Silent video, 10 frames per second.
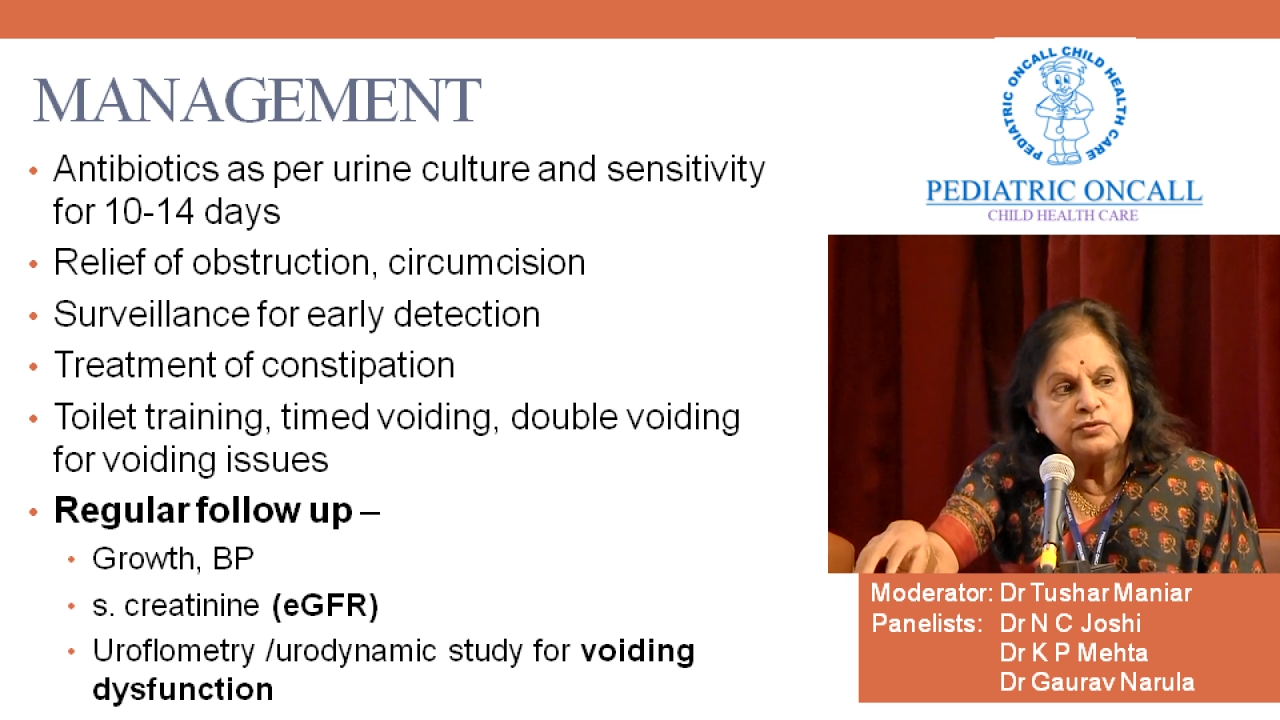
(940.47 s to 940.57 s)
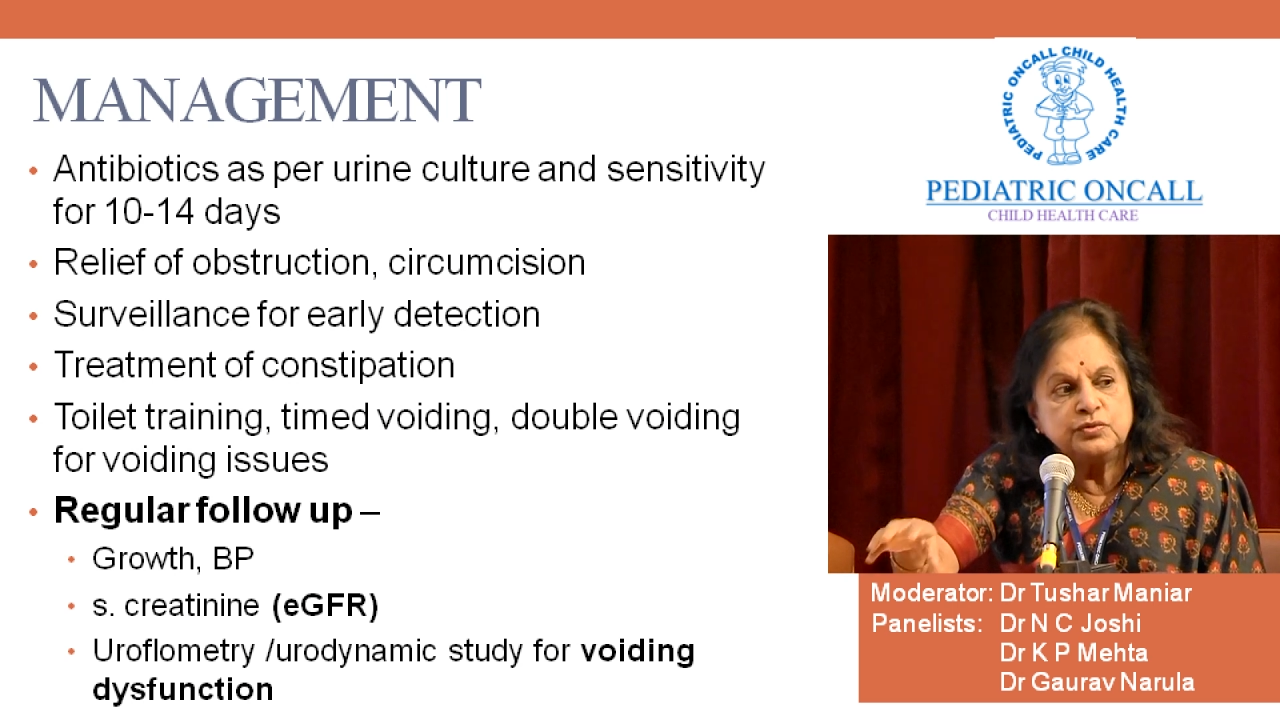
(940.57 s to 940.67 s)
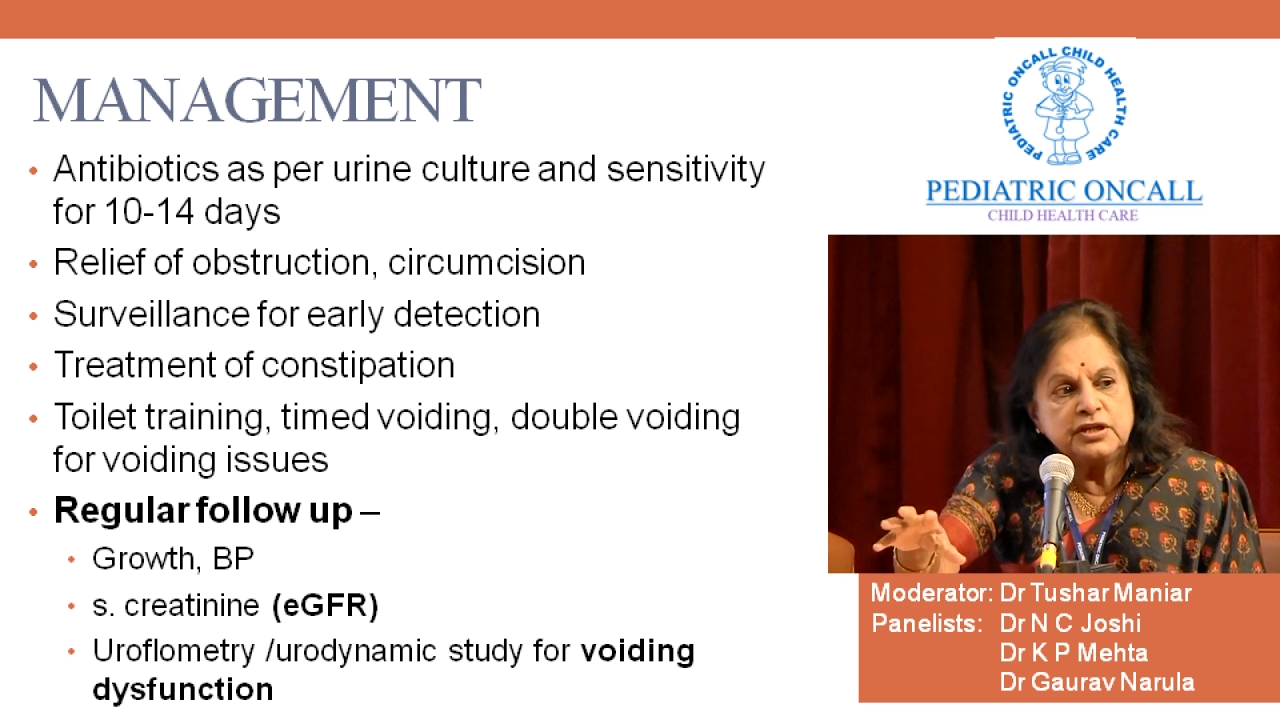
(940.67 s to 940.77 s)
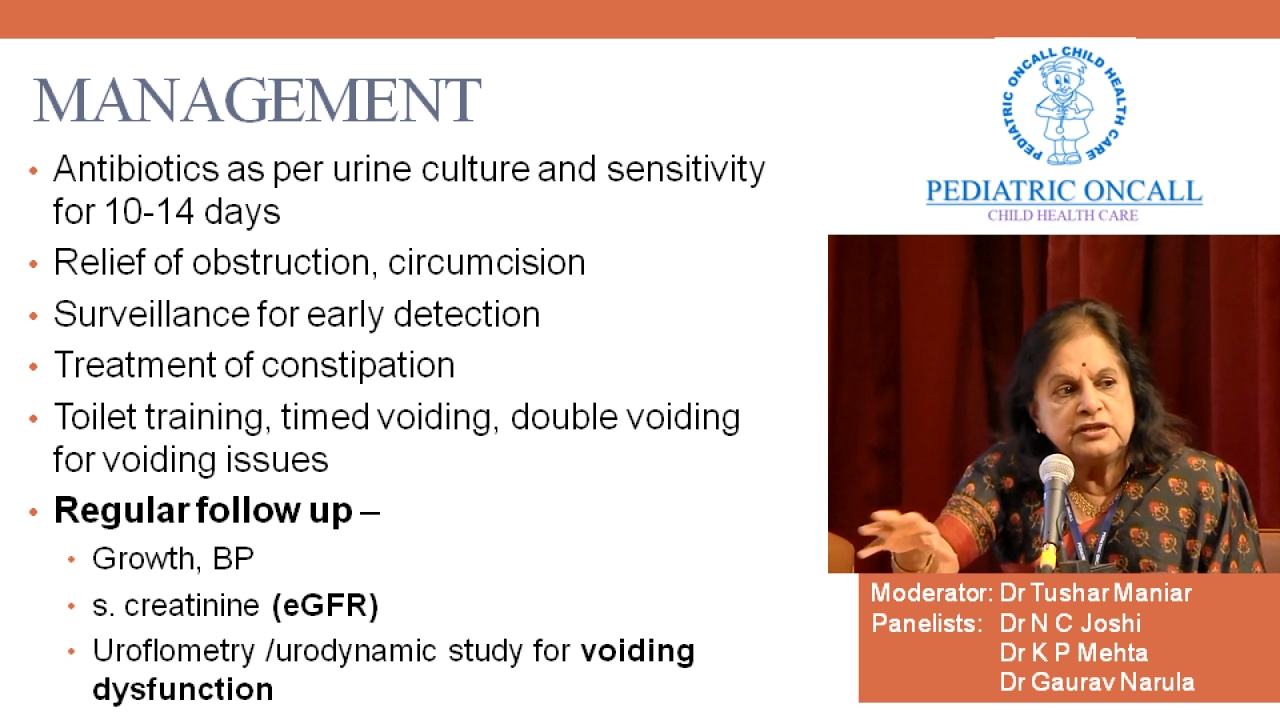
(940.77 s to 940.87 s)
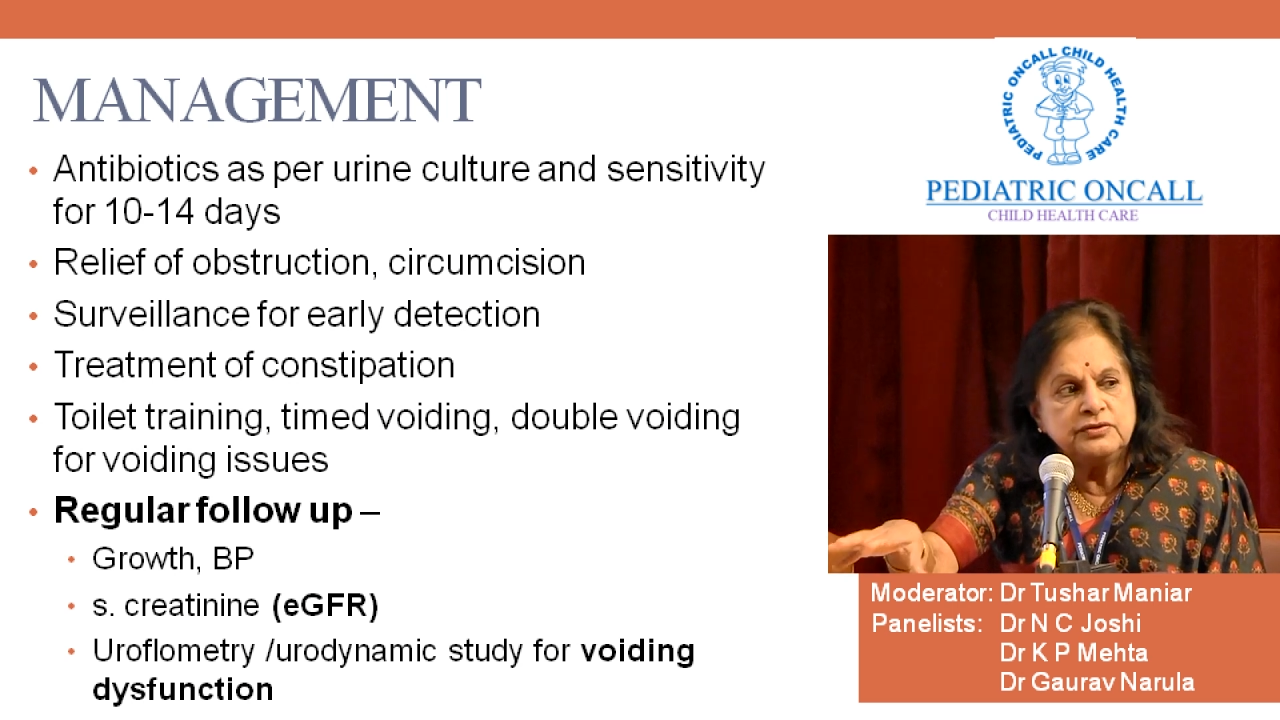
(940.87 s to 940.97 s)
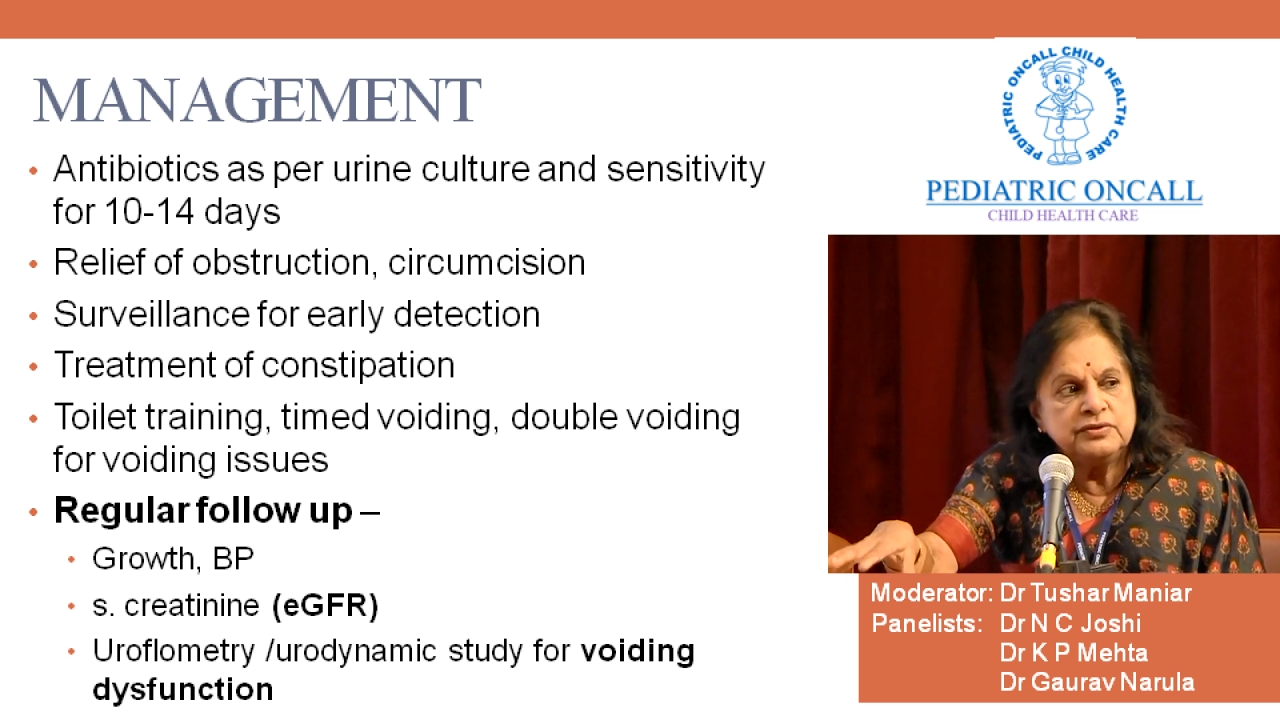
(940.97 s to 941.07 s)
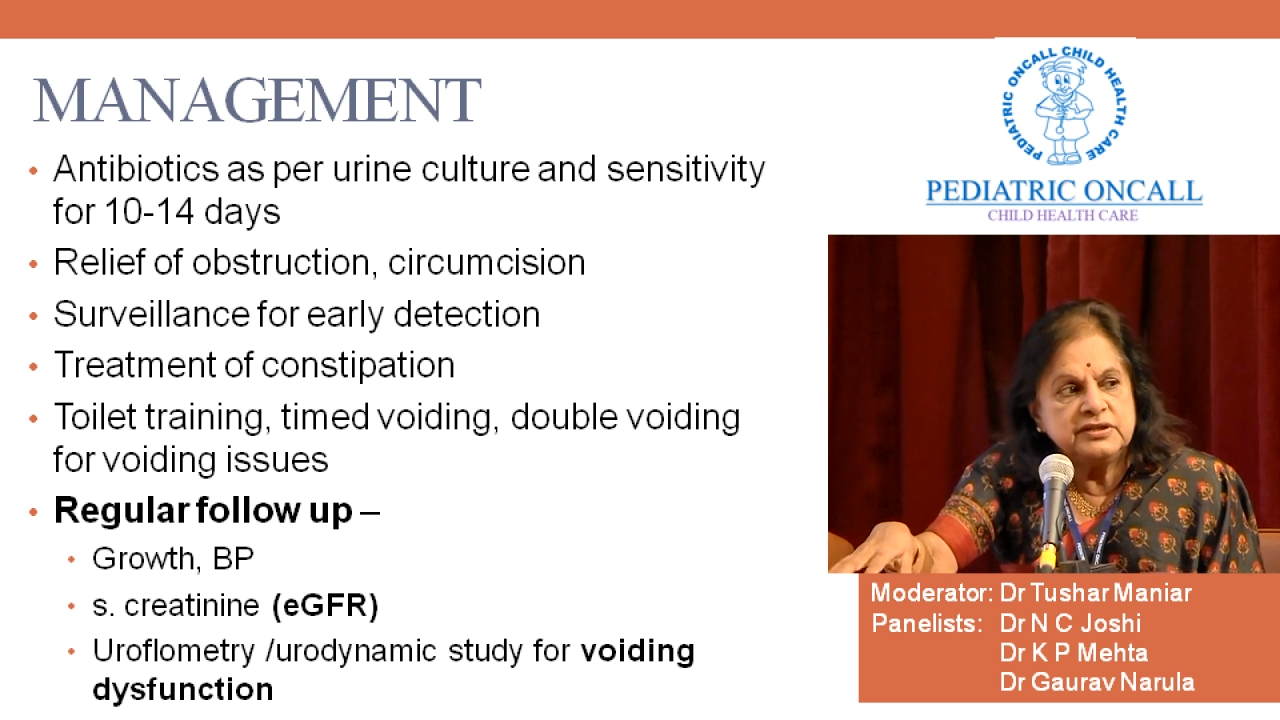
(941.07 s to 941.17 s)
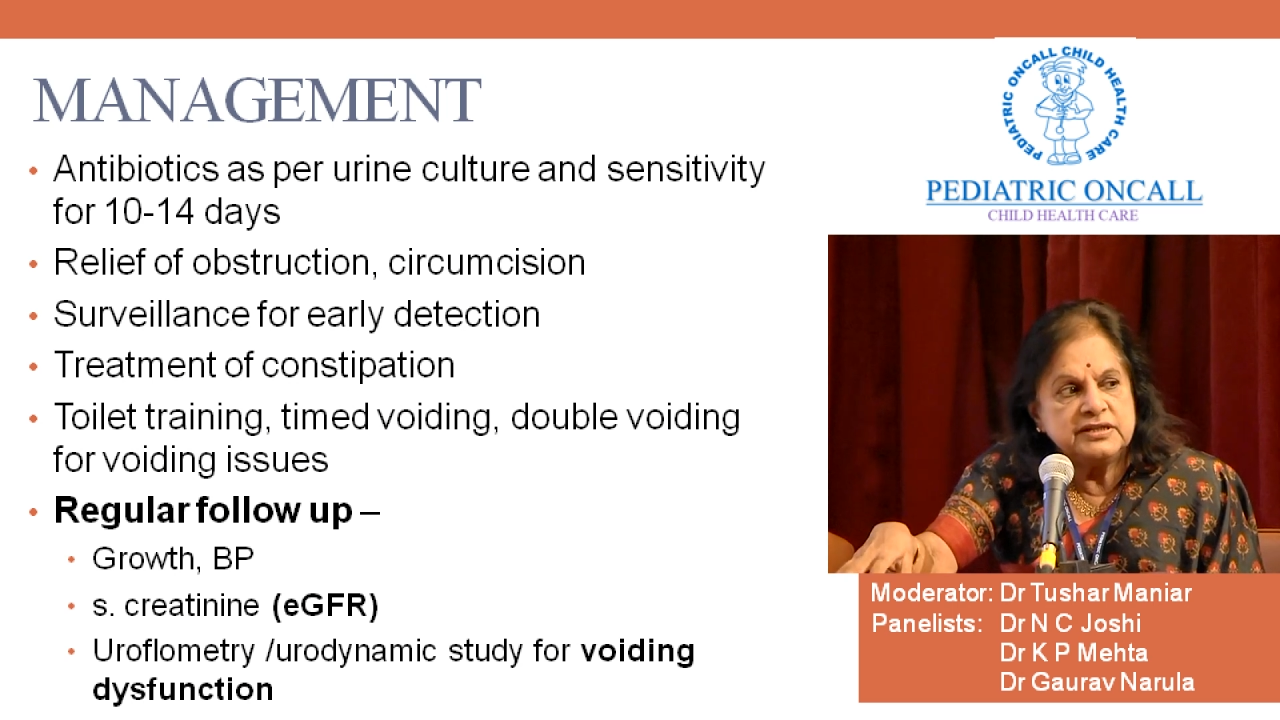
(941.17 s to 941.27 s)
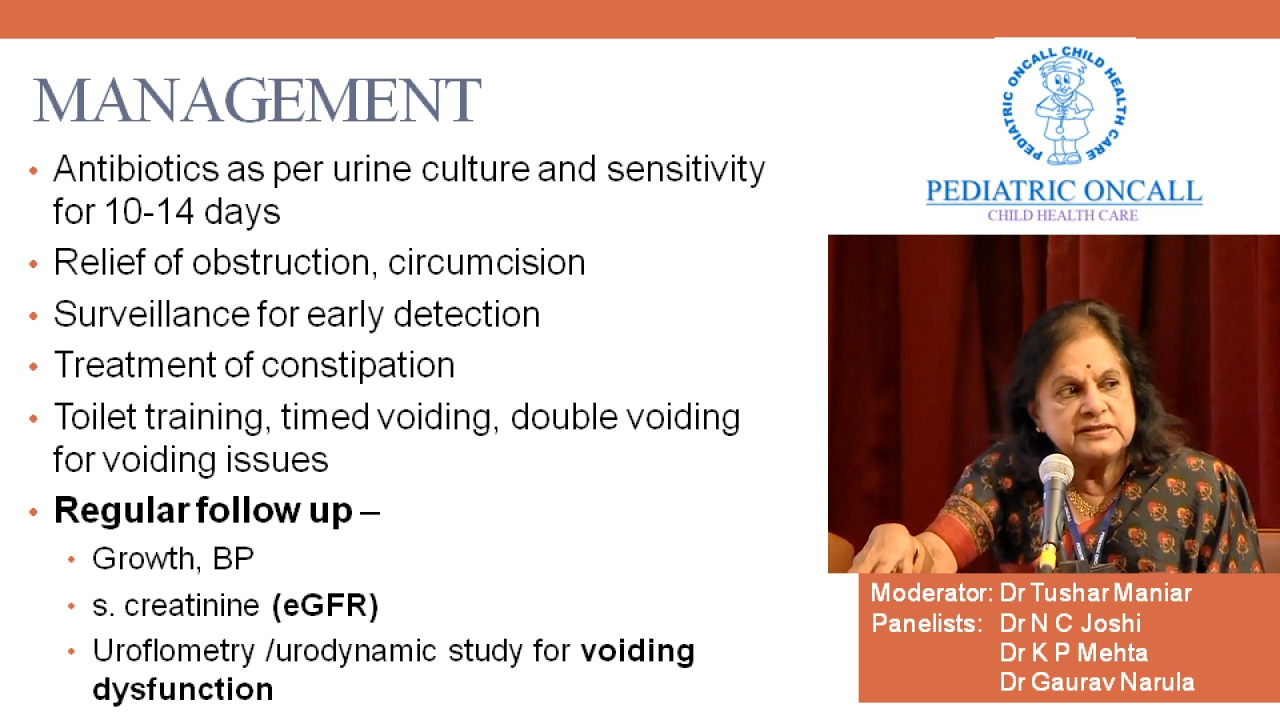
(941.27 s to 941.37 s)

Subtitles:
routine urine